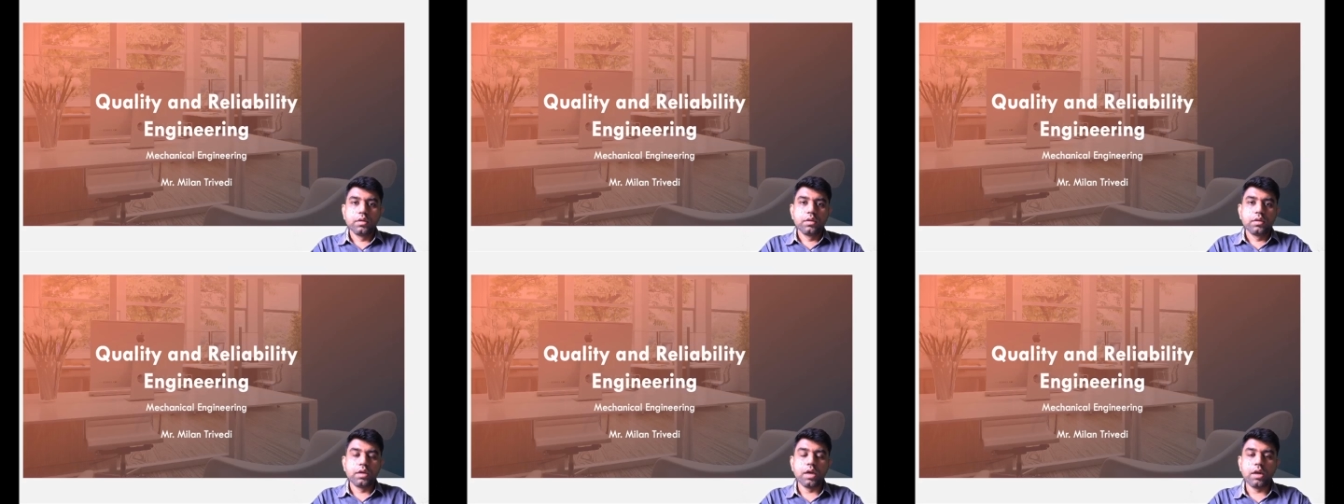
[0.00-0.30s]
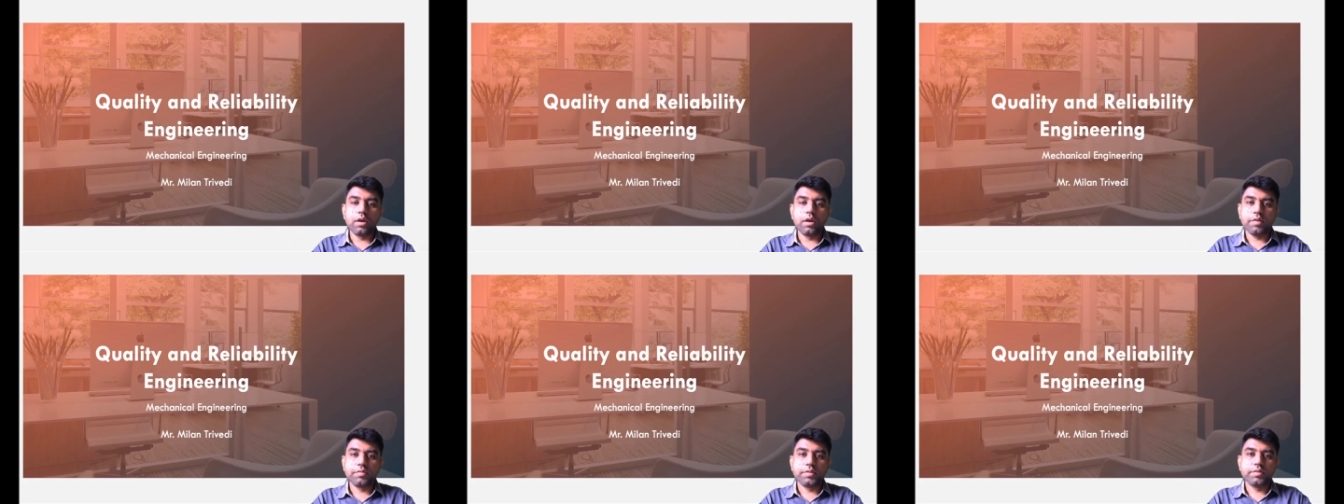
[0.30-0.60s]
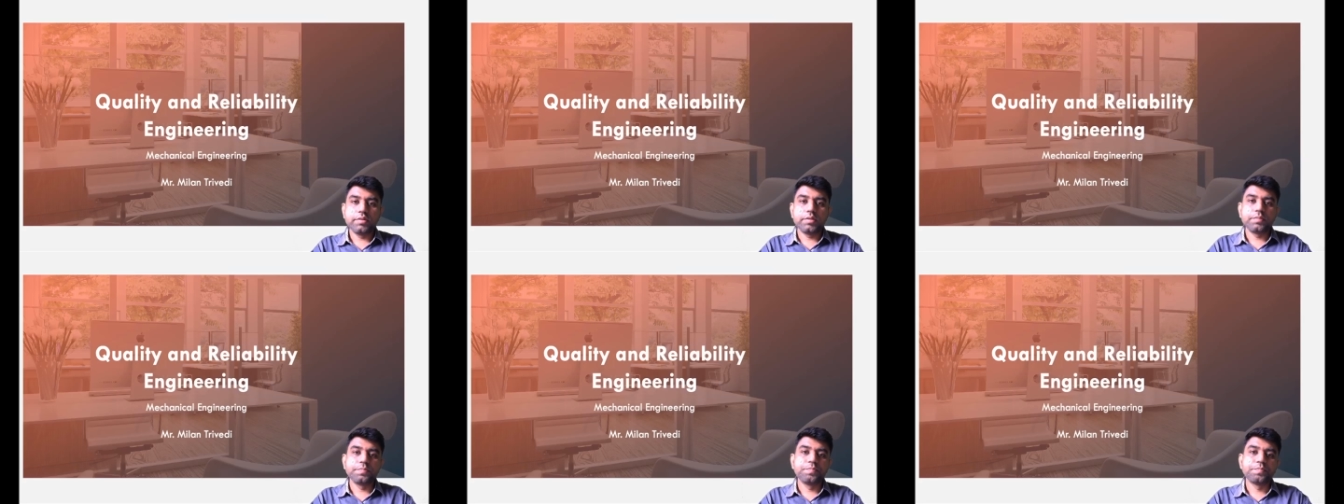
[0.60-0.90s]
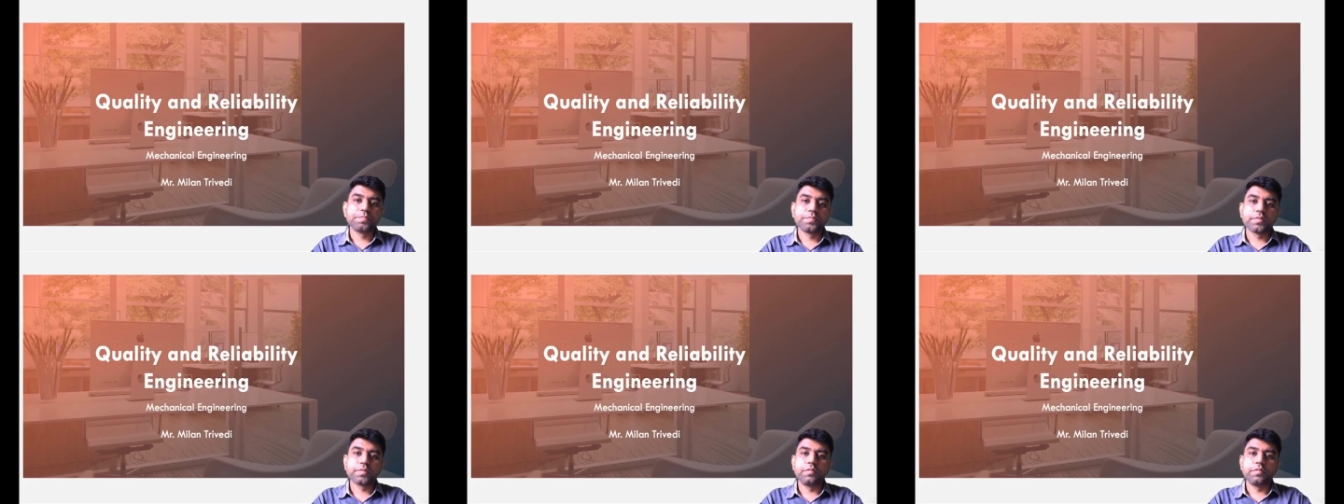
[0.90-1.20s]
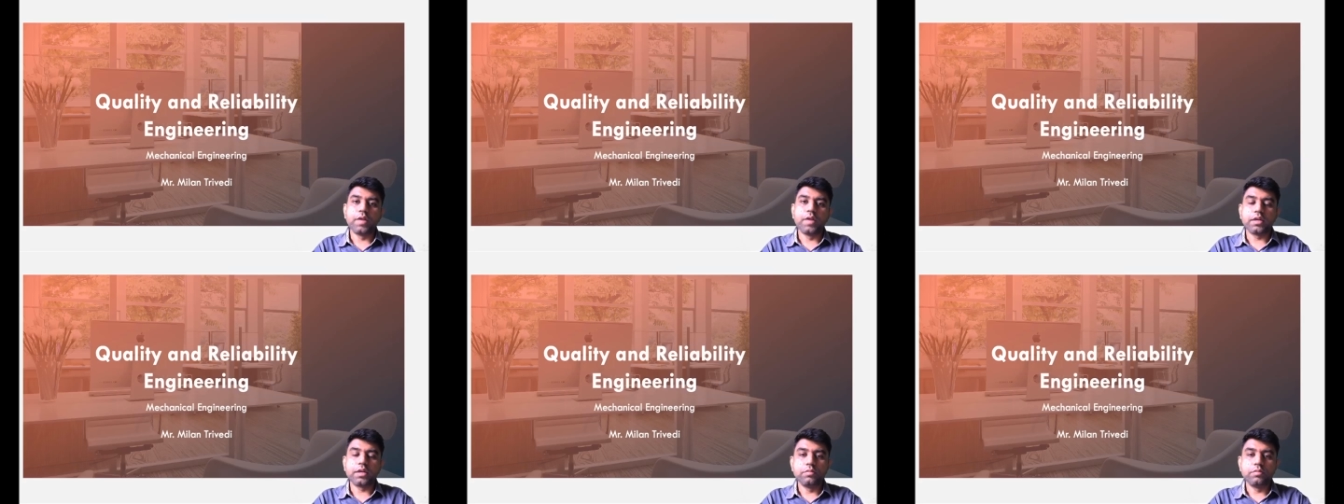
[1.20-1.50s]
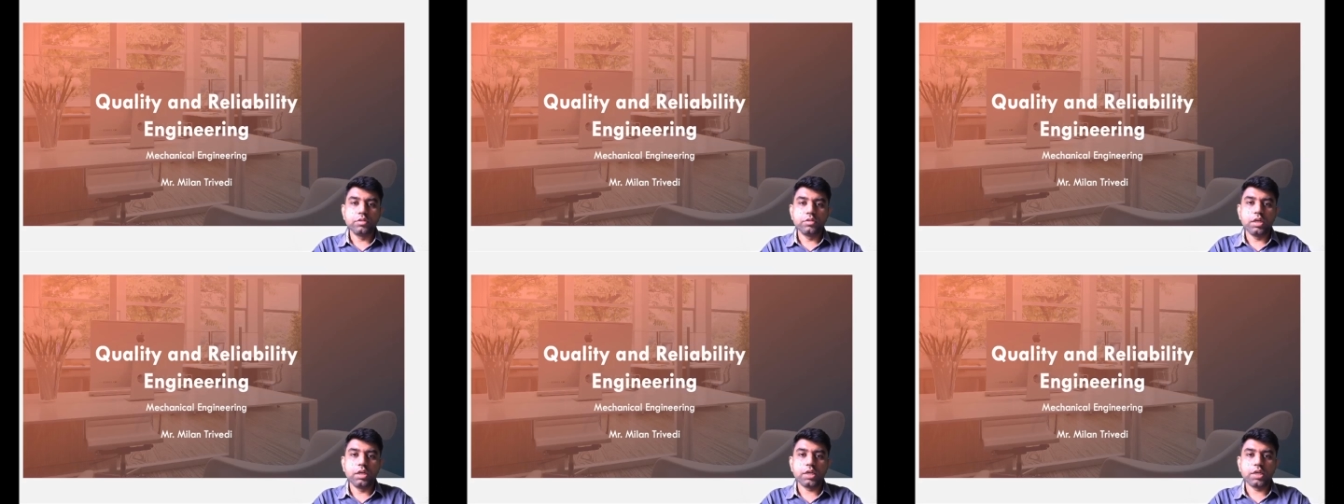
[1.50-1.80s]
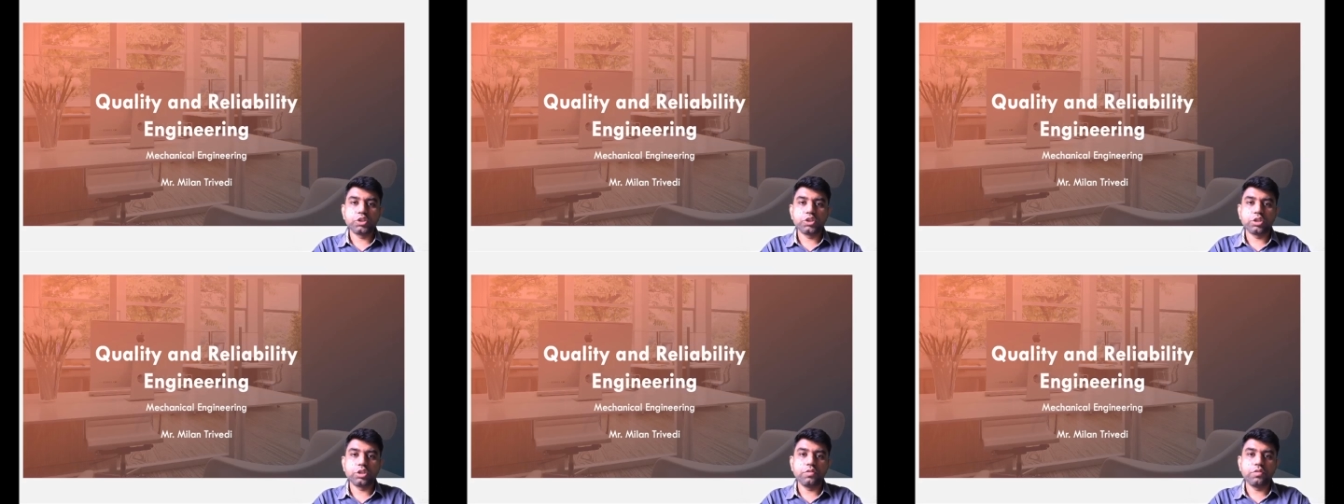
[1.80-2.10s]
Hello everyone, welcome to the lecture